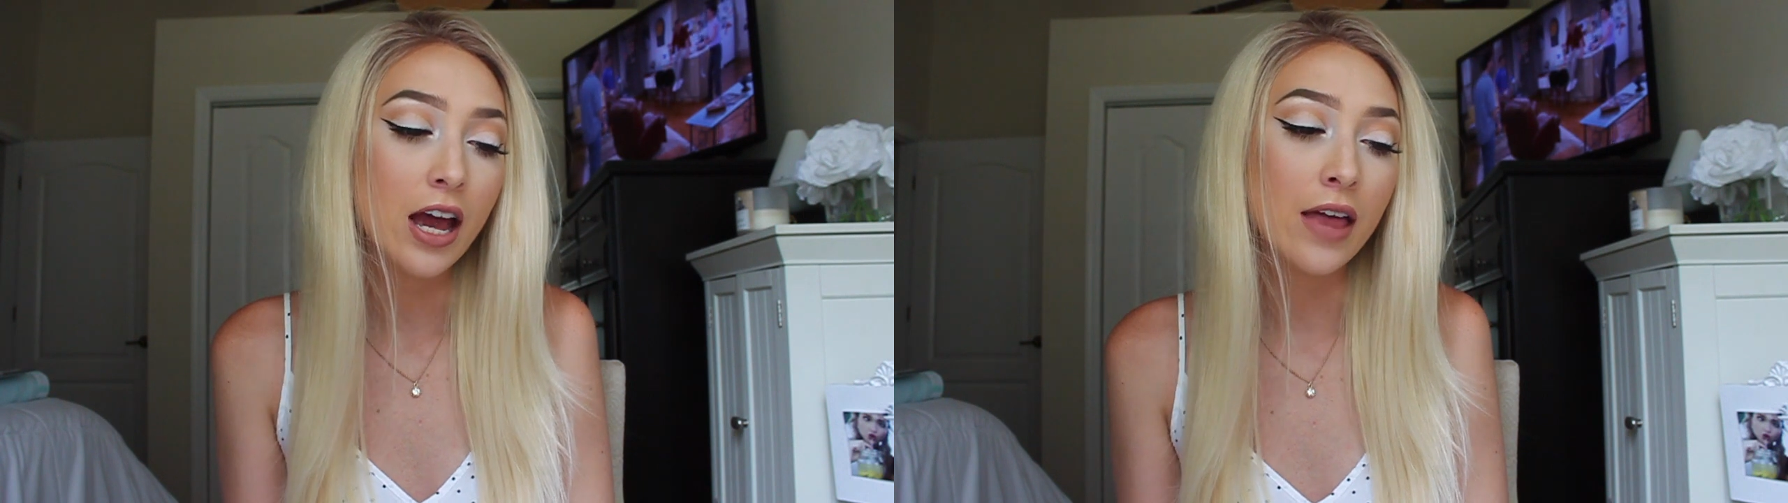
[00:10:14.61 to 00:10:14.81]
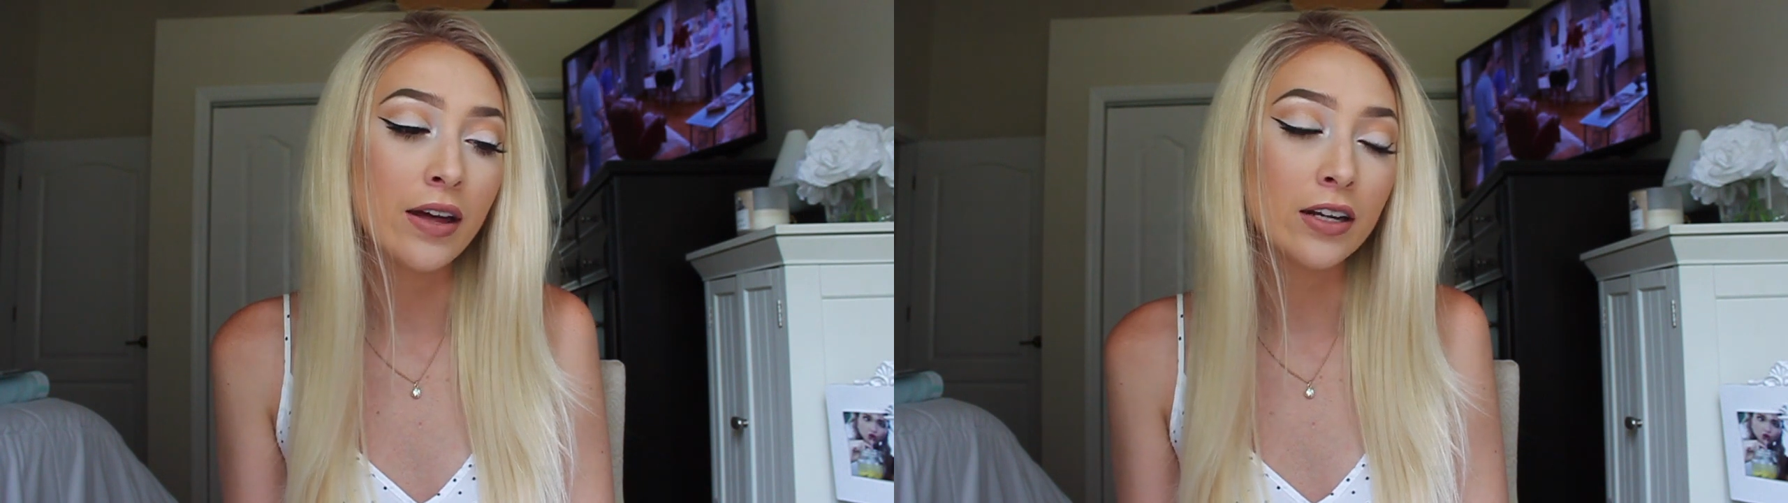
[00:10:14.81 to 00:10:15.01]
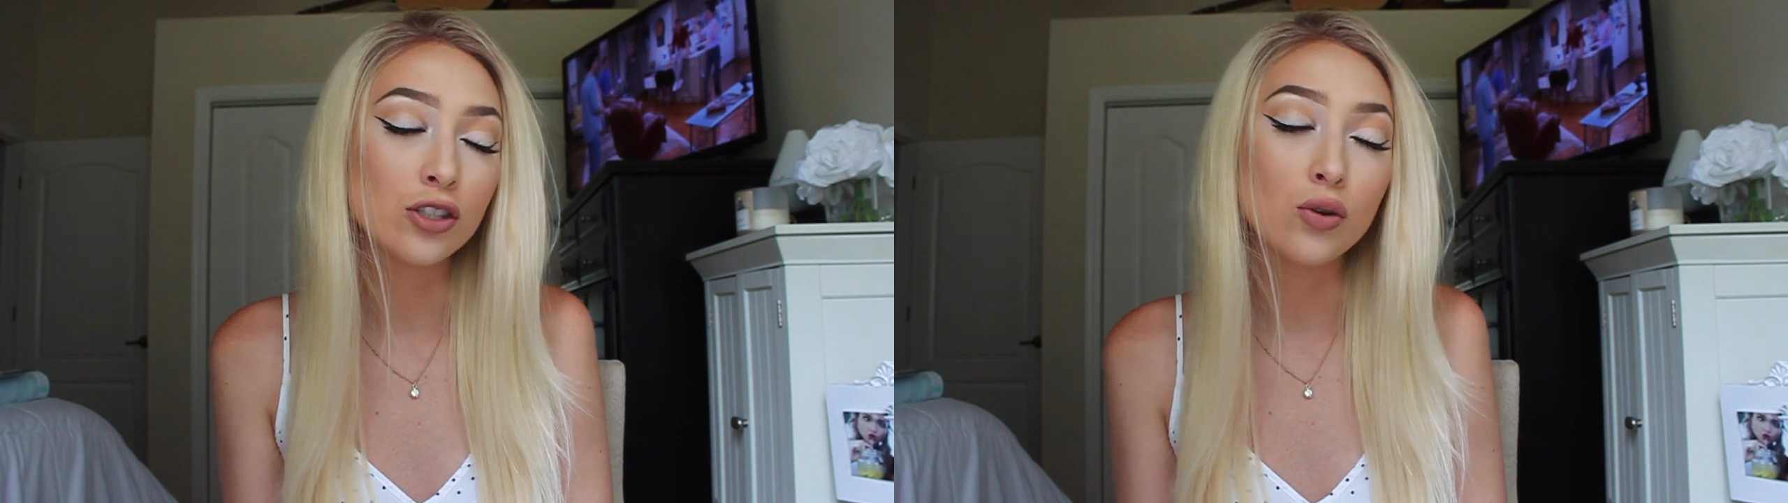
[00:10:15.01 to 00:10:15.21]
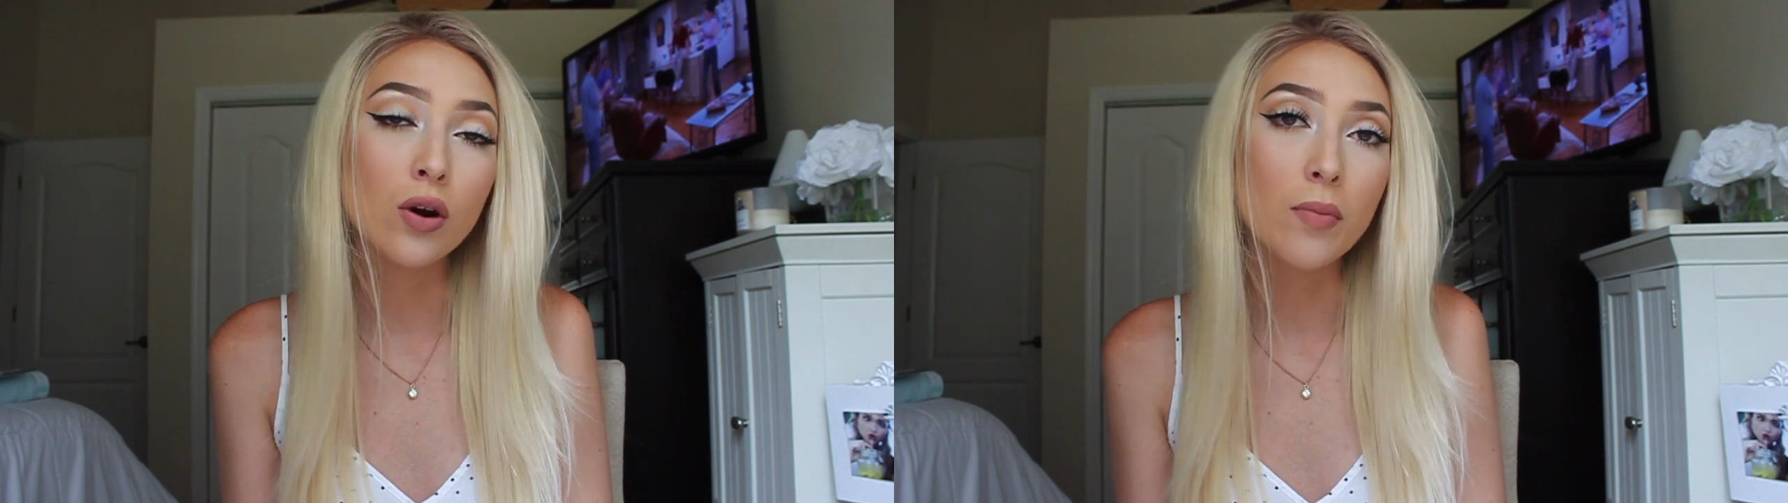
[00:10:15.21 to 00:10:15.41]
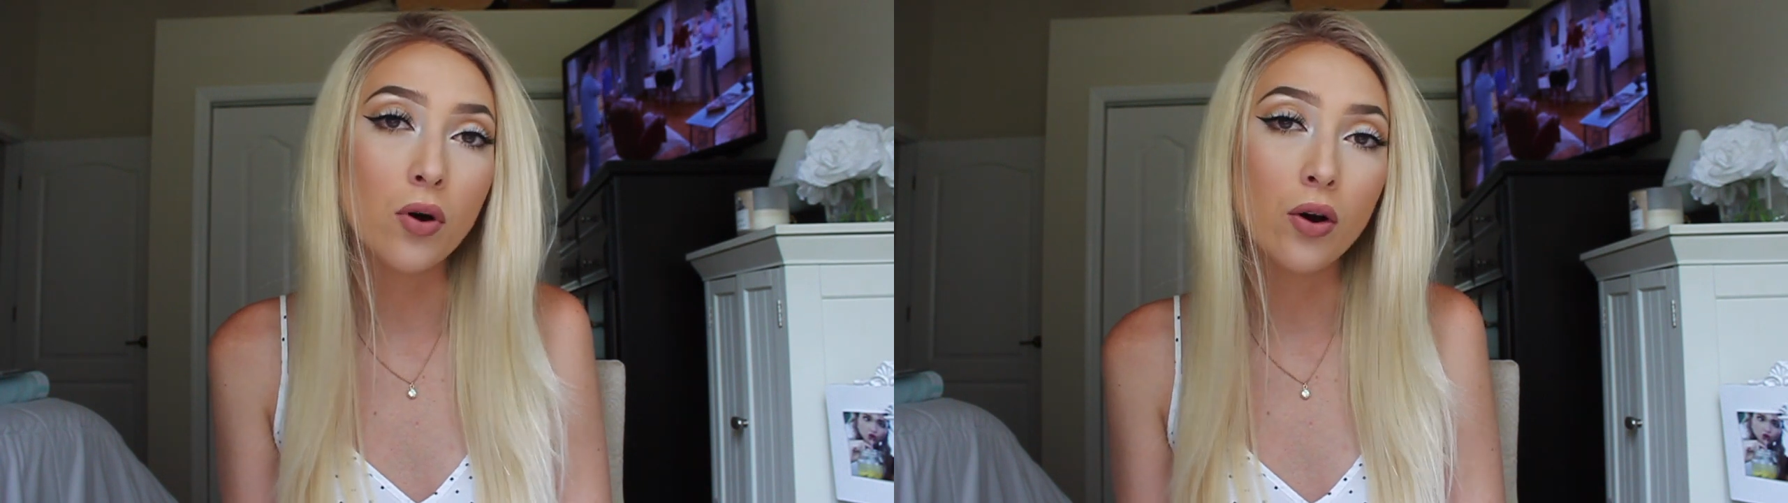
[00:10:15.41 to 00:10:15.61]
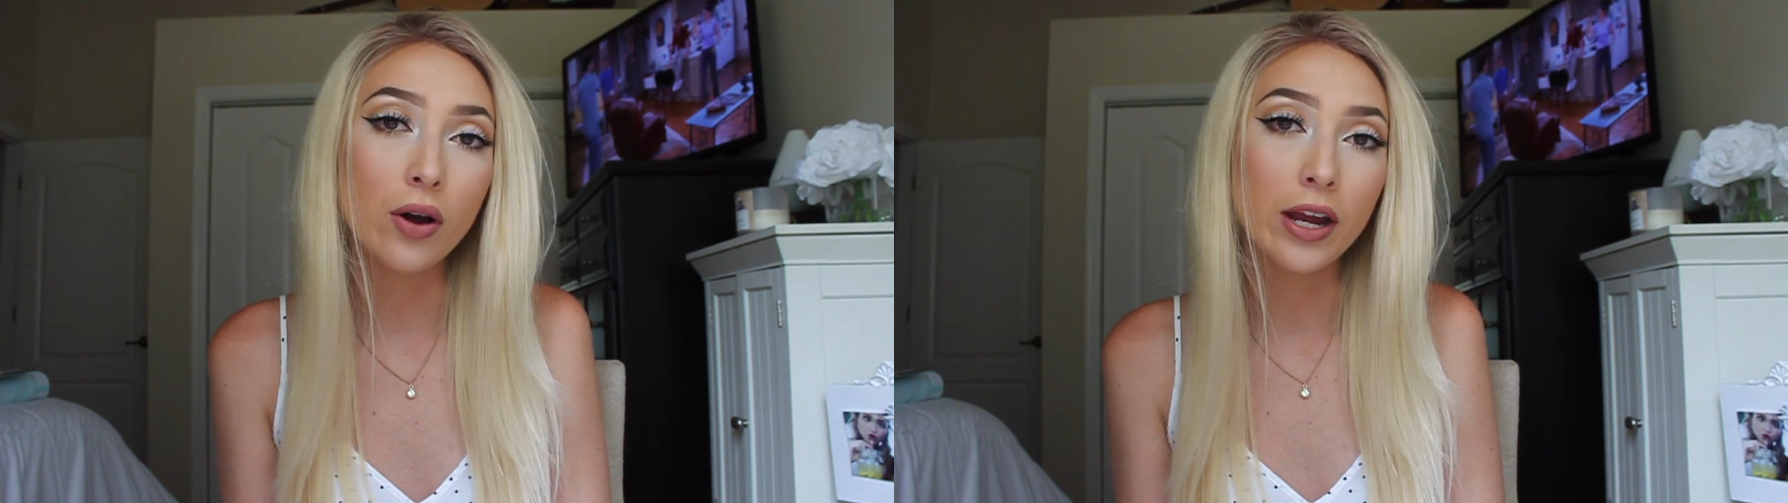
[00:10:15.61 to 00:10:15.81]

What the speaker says: and that it's normal